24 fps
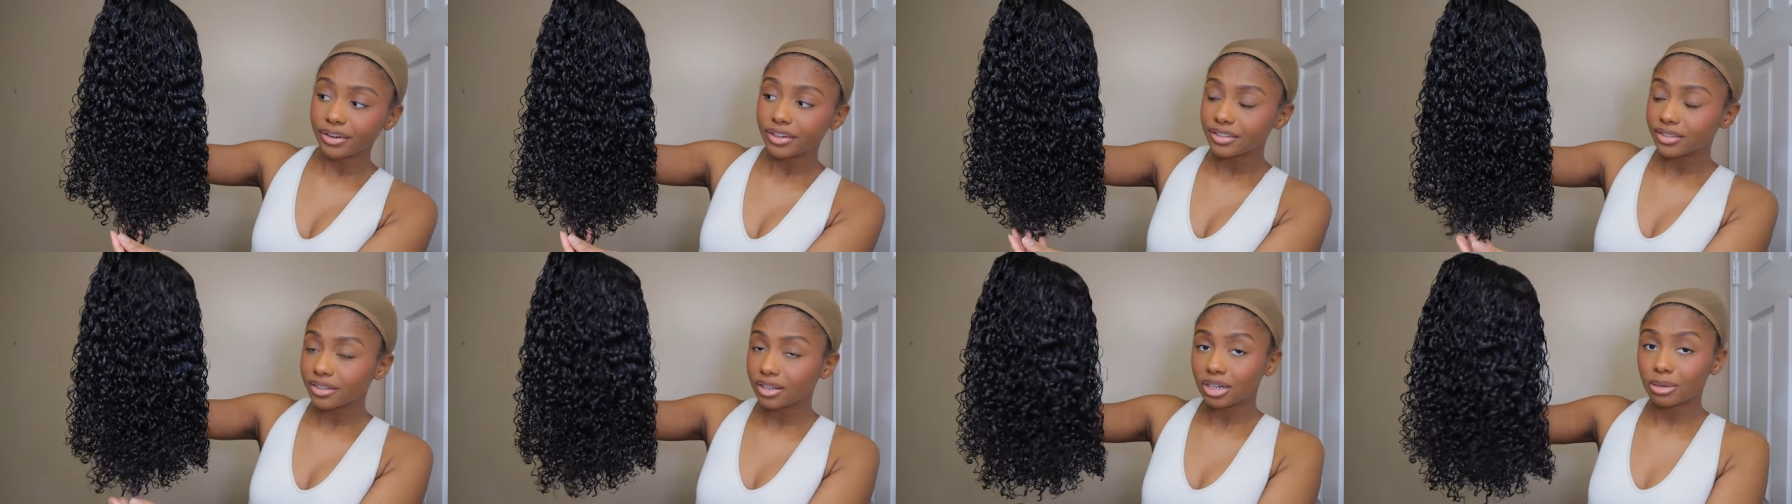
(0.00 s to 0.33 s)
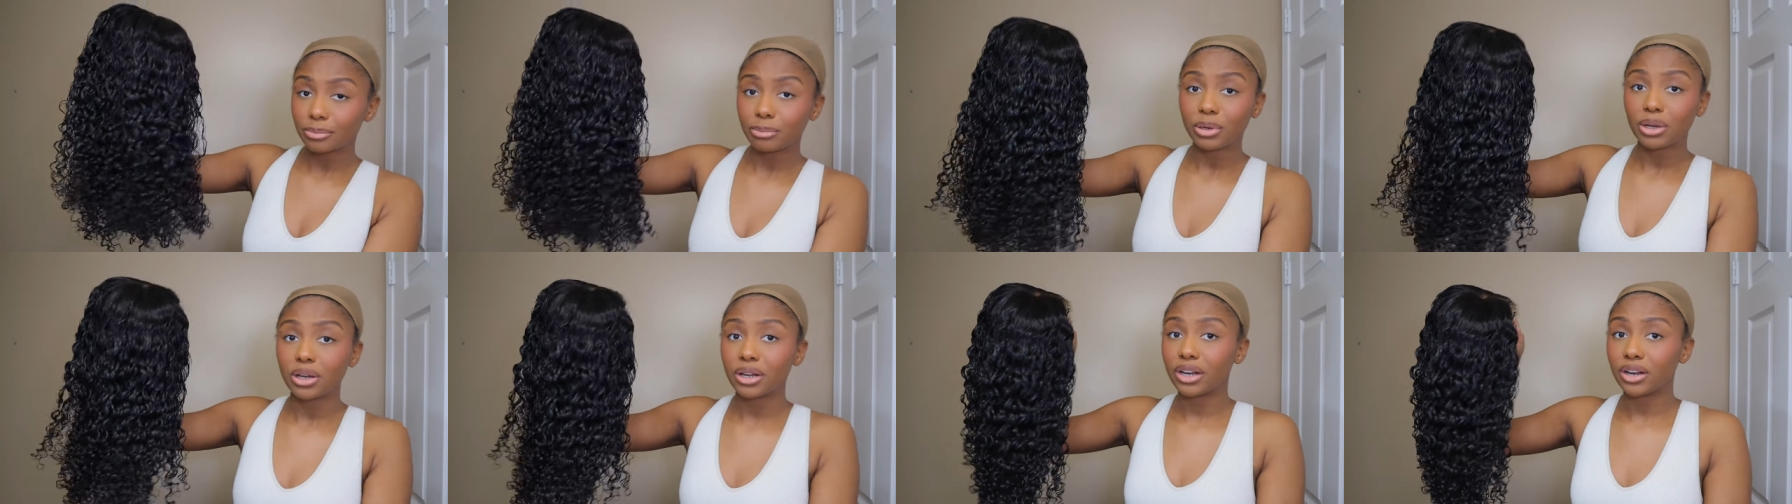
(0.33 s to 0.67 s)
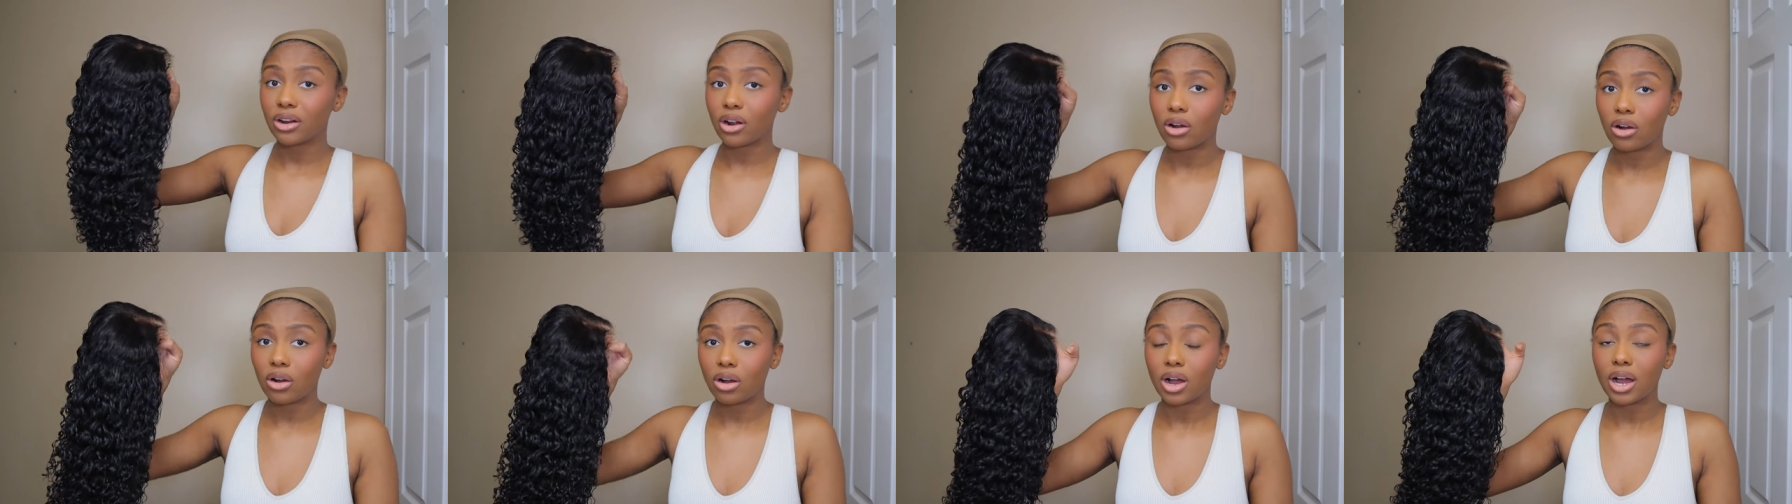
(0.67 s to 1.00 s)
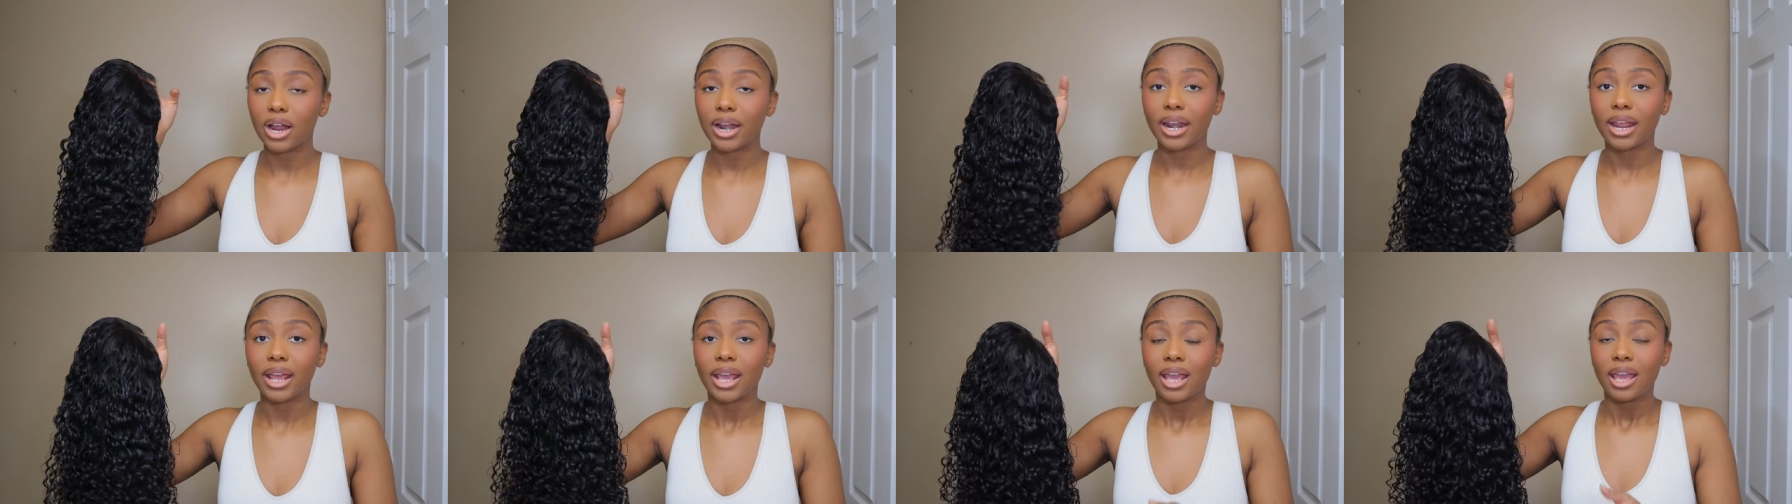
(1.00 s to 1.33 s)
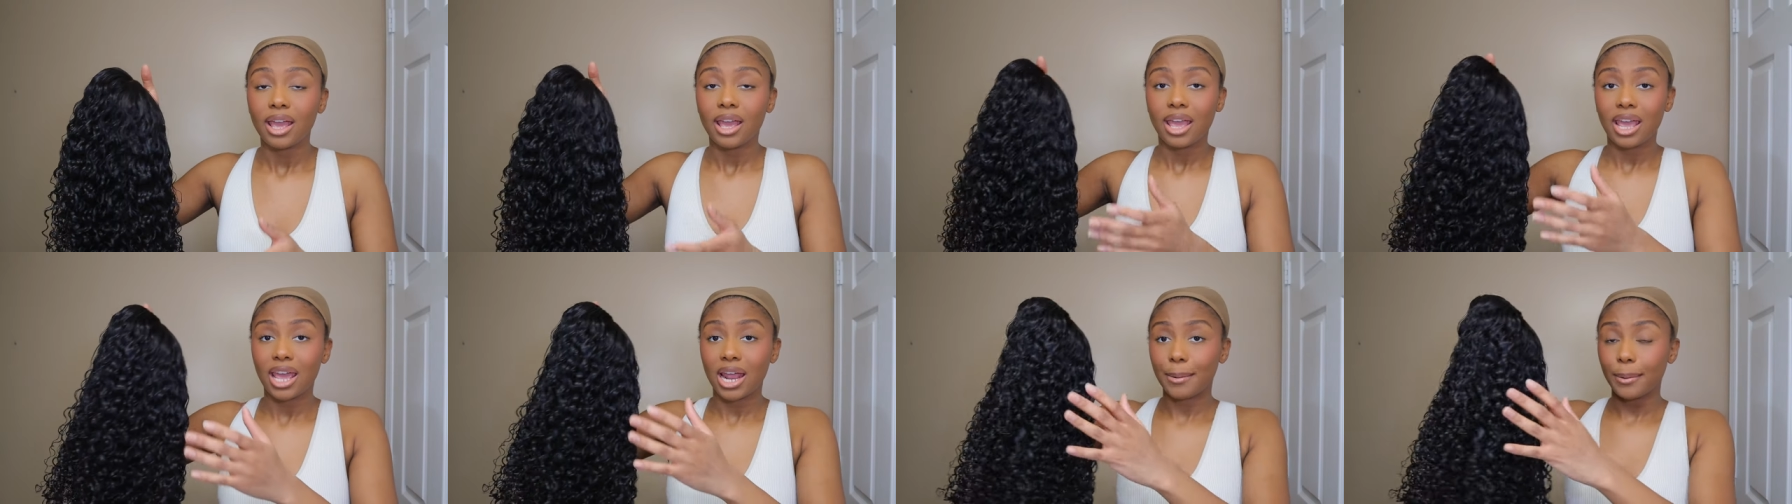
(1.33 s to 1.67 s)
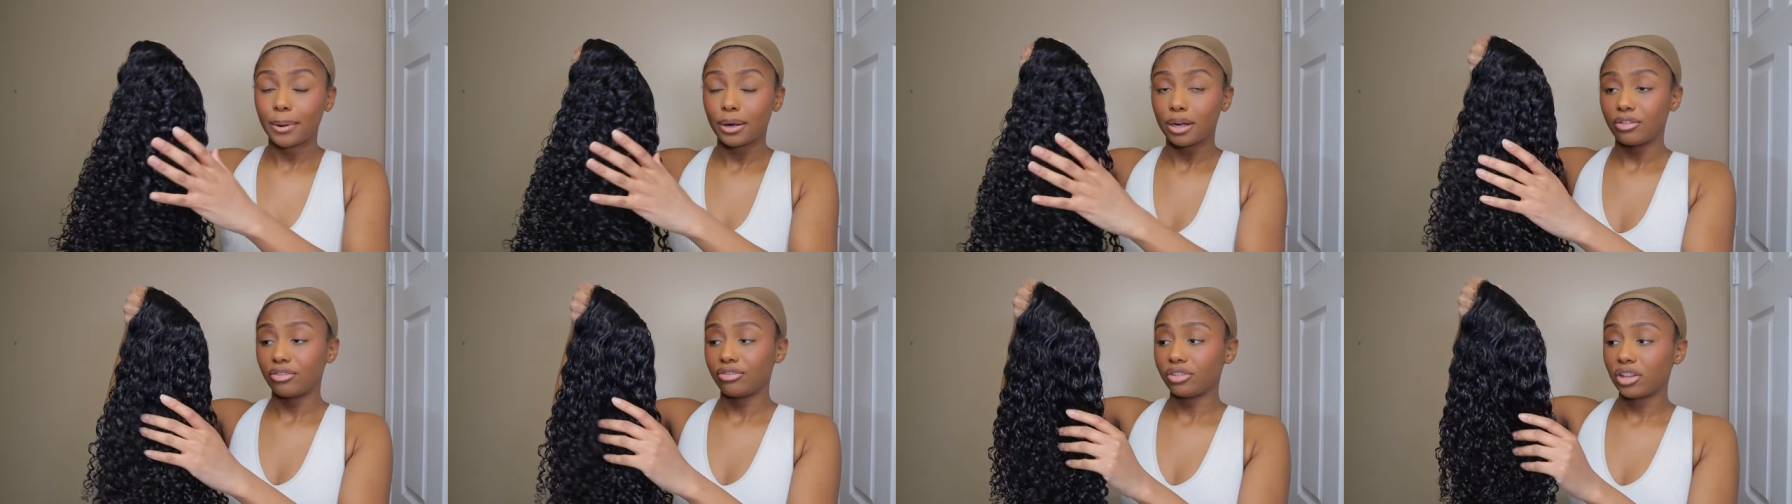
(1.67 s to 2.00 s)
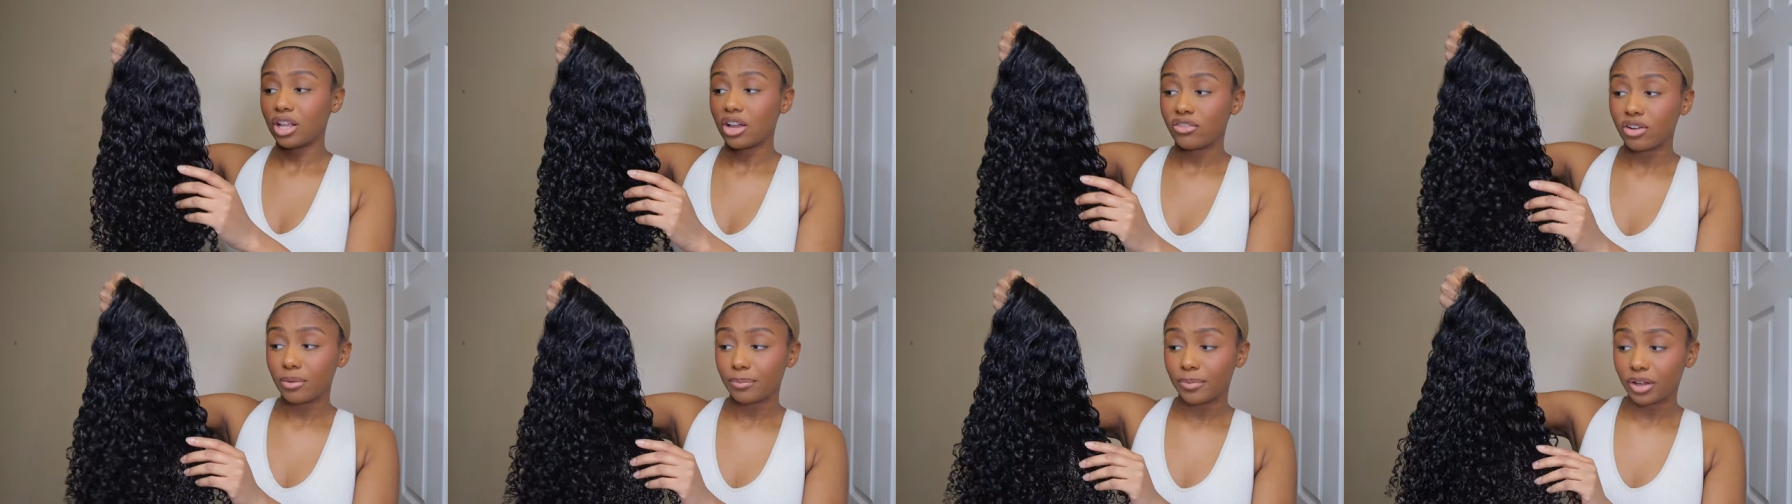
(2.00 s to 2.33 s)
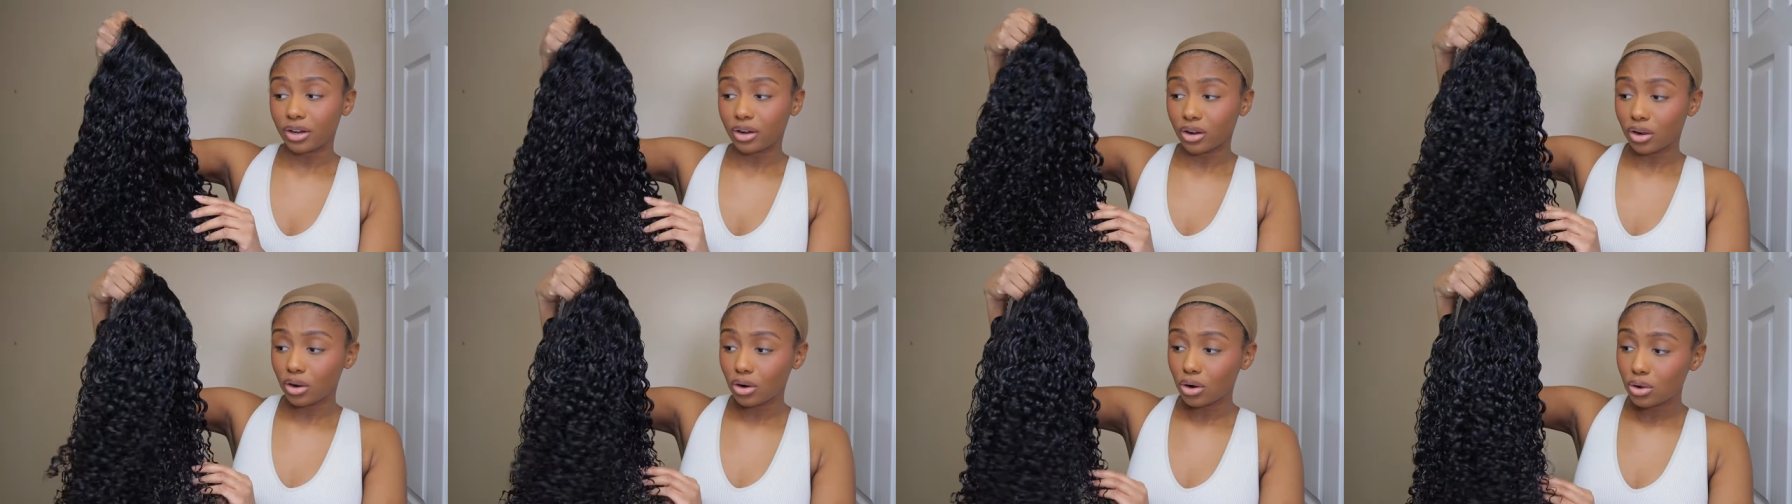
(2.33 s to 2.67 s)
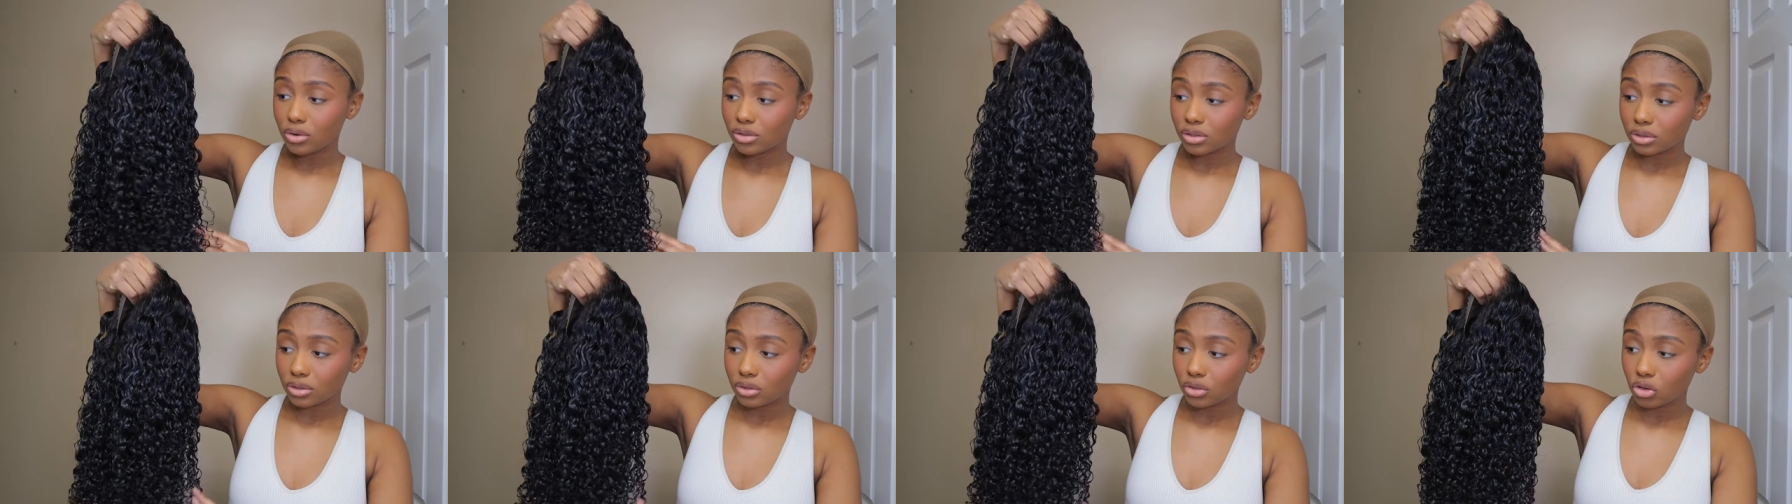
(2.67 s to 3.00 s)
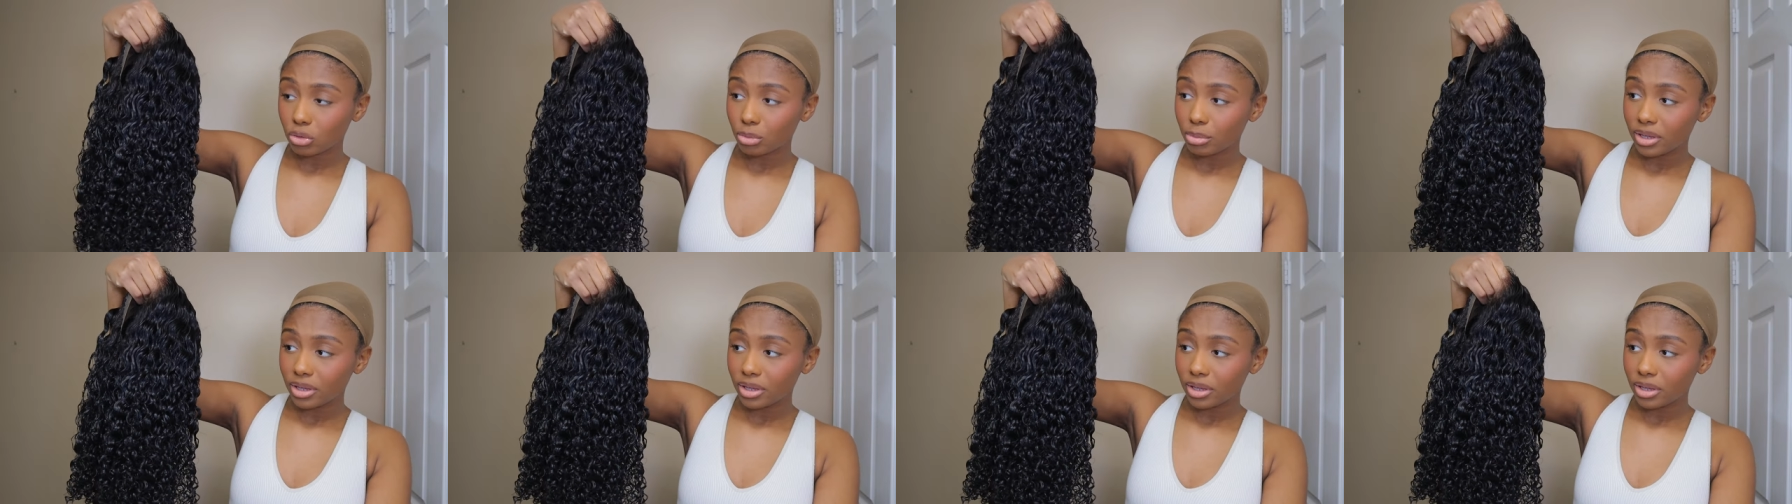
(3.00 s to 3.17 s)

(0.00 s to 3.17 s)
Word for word: just gonna put it on and I'm gonna fluff up the curls a little